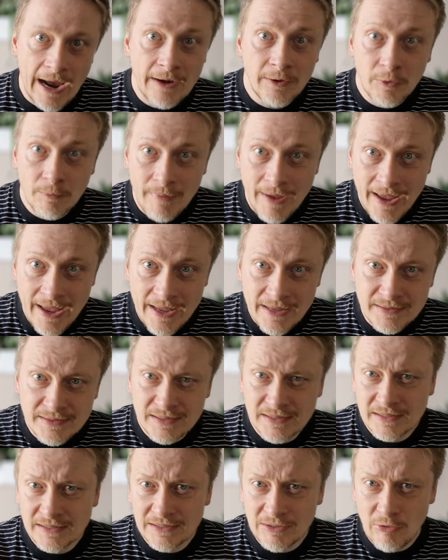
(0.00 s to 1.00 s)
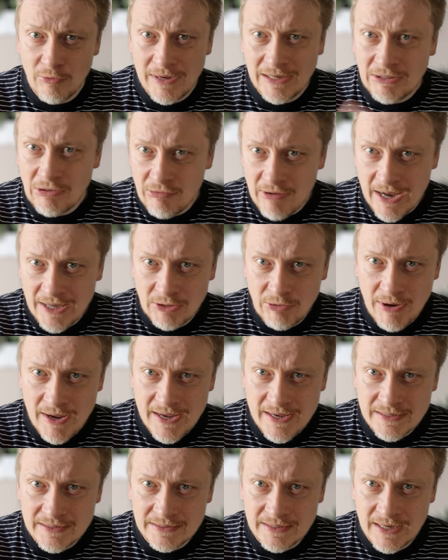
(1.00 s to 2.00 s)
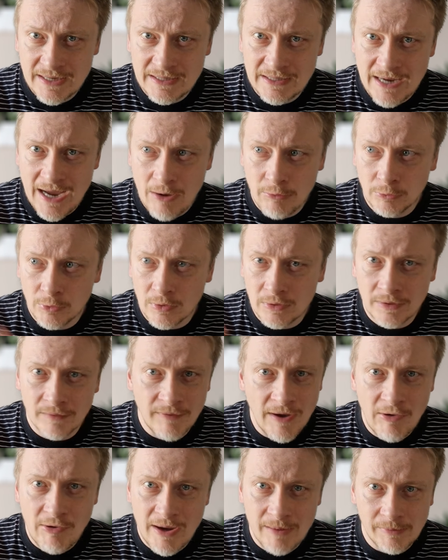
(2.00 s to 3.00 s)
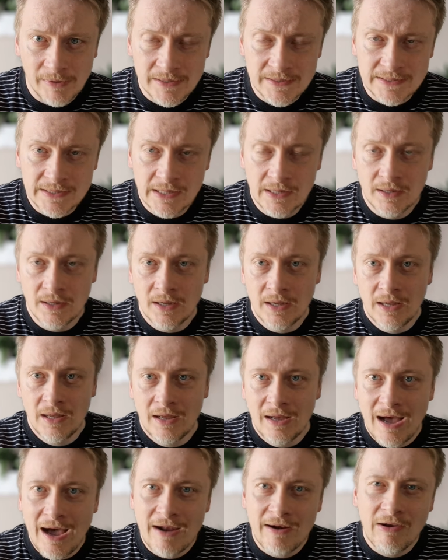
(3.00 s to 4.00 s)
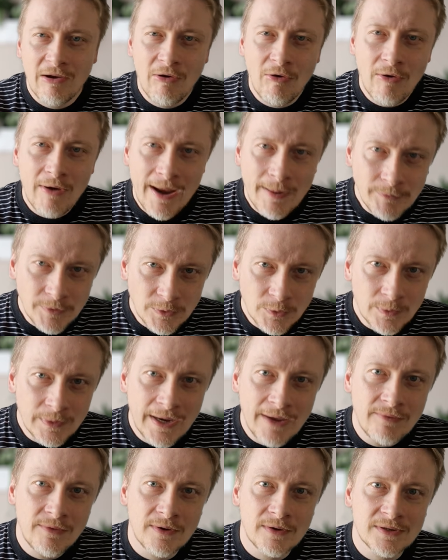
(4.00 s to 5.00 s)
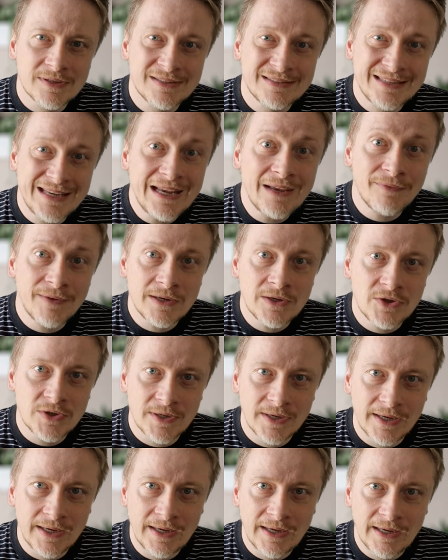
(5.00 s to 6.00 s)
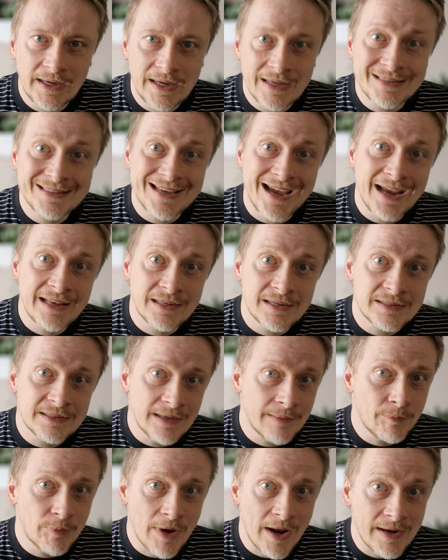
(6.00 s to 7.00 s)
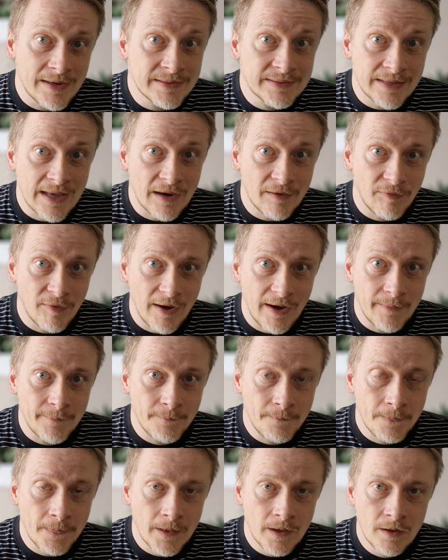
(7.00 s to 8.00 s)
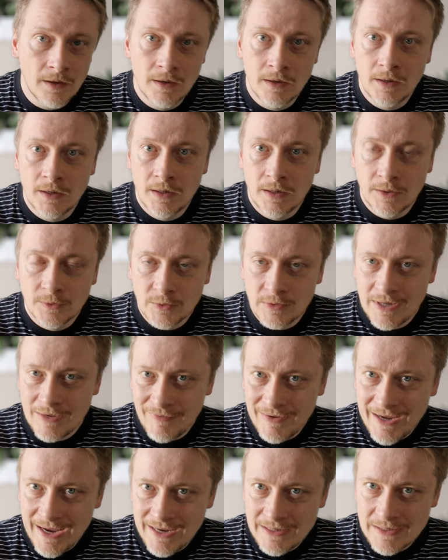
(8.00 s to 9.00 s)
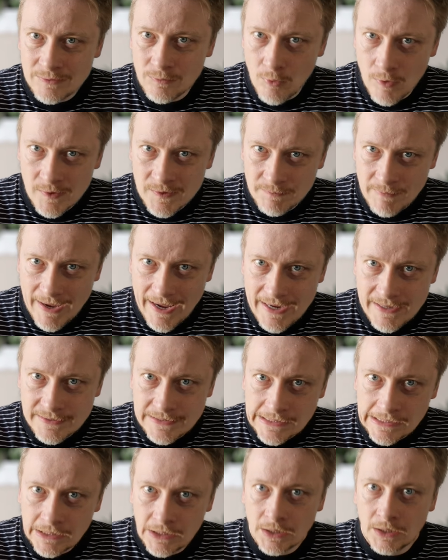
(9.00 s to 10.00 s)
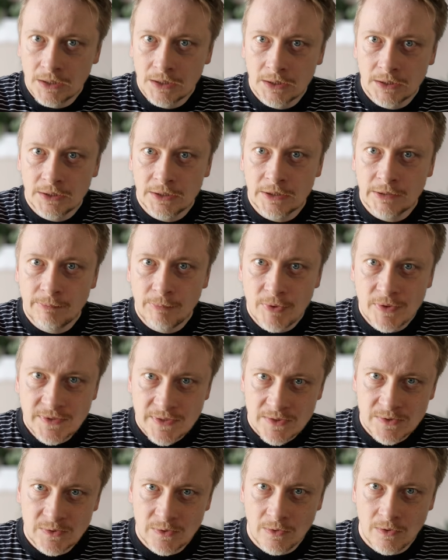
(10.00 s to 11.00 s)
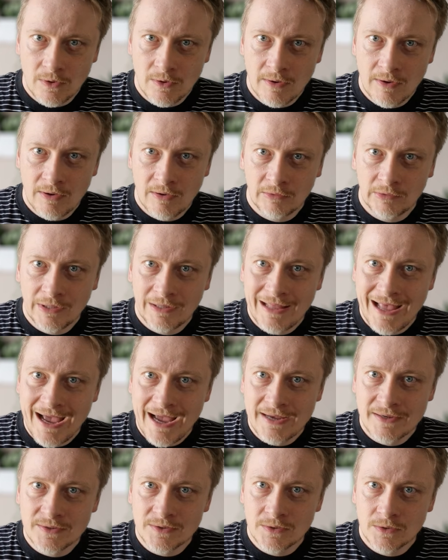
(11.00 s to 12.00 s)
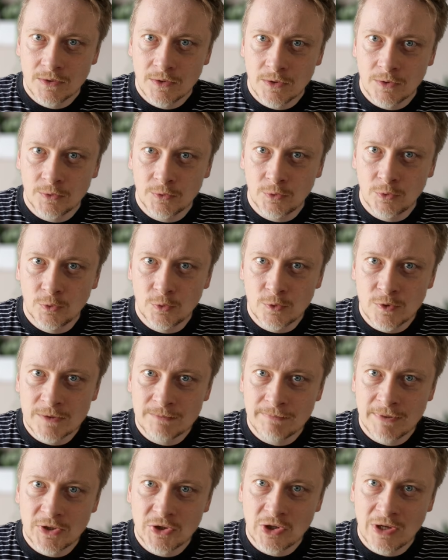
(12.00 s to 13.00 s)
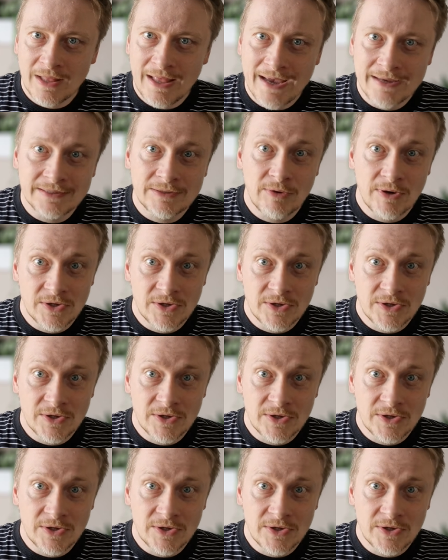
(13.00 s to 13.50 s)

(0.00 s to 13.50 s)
arguments, the return address, and our local variables, are crammed together sequentially inside this temporary stack frame. To navigate this workspace, the processor relies on two specialized